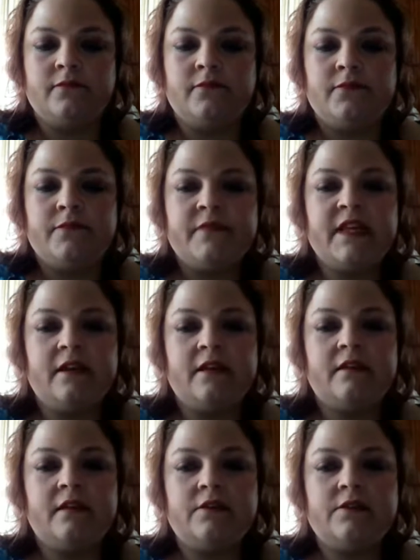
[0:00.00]
Yeah,
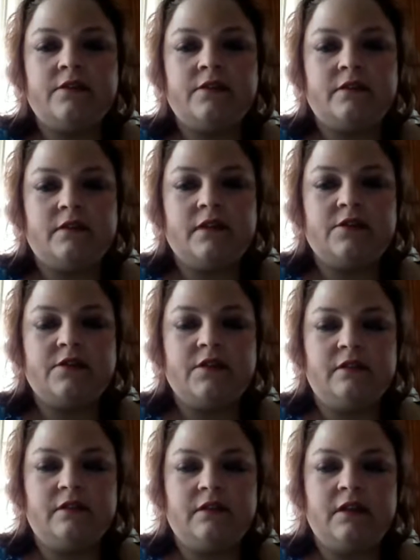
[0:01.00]
there's
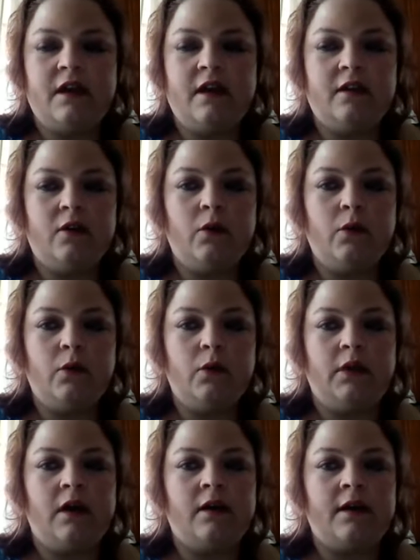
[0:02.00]
not a whole
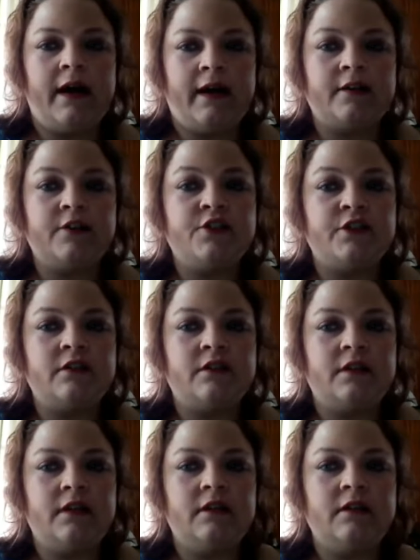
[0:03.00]
lot of action
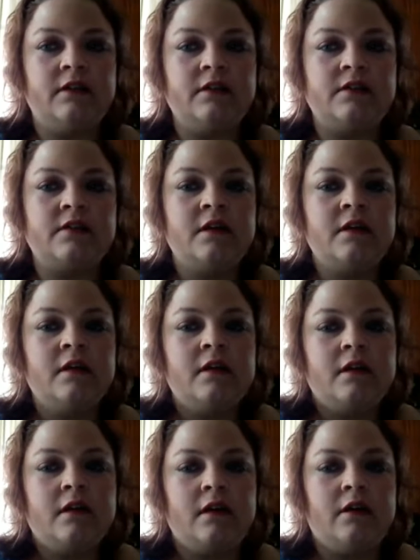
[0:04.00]
in this
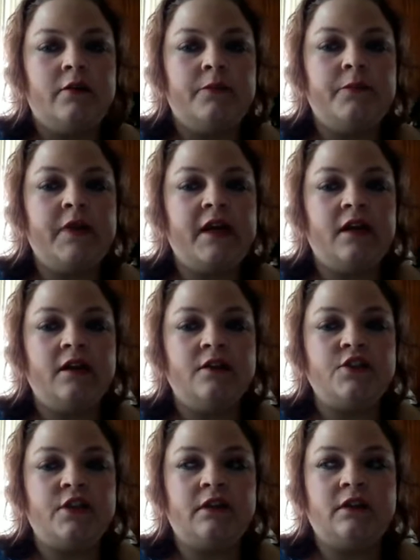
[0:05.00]
page,
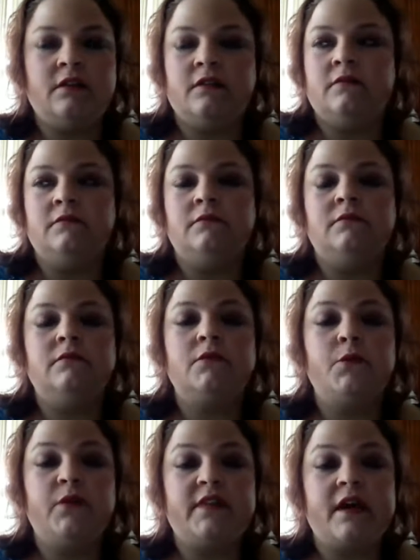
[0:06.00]
and
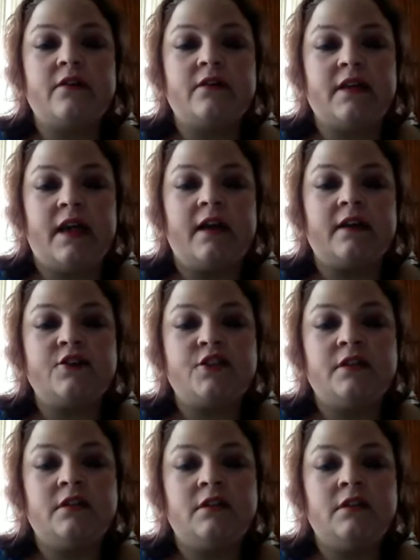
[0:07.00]
without the
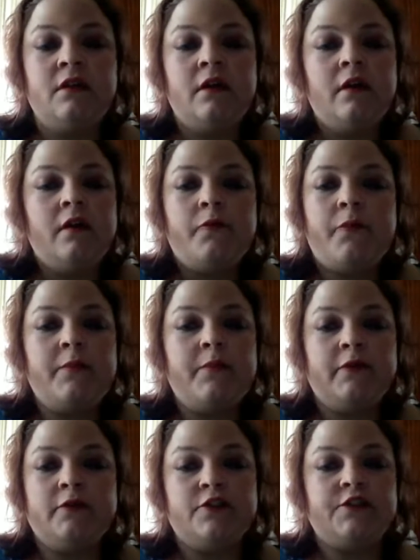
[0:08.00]
action, people are
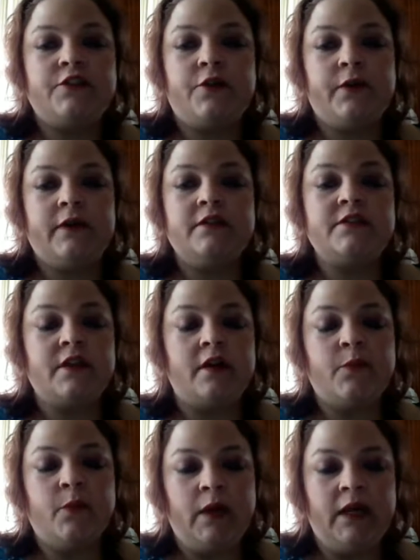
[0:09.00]
just going to stop
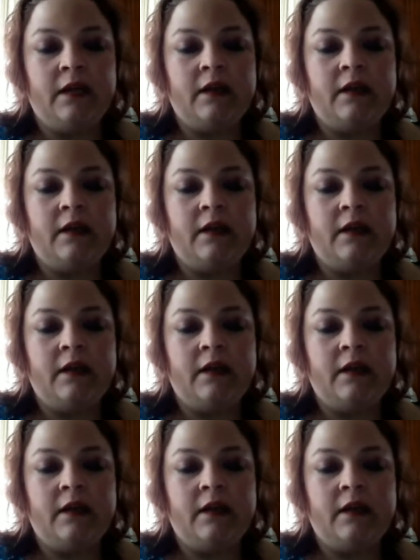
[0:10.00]
reading it.